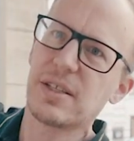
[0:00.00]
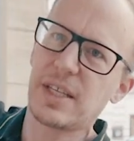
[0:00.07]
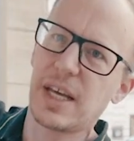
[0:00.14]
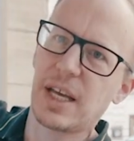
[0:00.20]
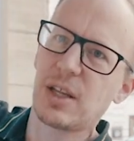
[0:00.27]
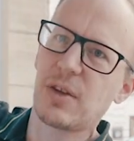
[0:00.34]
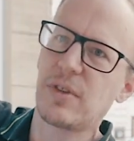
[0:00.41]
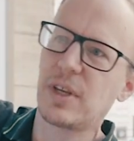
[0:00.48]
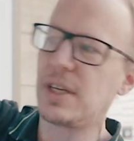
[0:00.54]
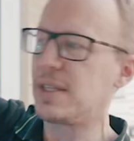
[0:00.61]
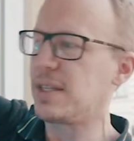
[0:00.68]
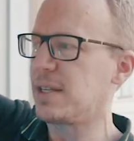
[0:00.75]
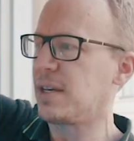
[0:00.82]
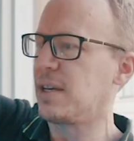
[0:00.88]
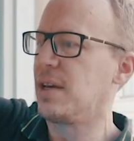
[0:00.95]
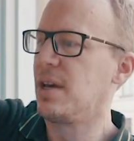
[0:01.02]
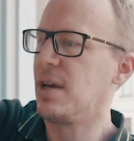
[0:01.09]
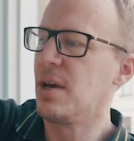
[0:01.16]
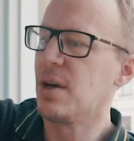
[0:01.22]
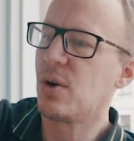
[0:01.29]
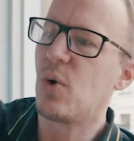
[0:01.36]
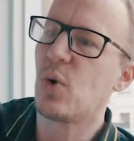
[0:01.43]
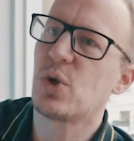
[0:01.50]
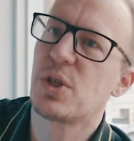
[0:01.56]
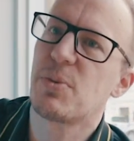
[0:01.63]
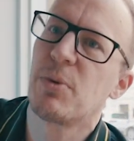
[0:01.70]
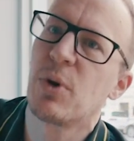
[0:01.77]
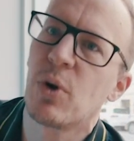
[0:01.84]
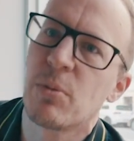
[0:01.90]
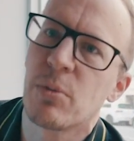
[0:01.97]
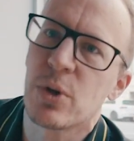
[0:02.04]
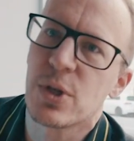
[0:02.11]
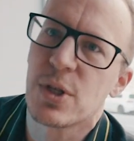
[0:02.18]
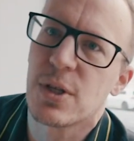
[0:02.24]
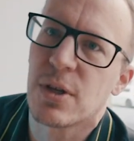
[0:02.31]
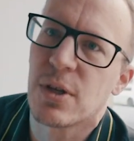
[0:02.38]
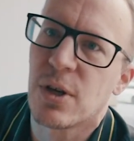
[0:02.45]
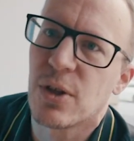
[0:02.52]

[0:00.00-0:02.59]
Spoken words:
10 of these cost me almost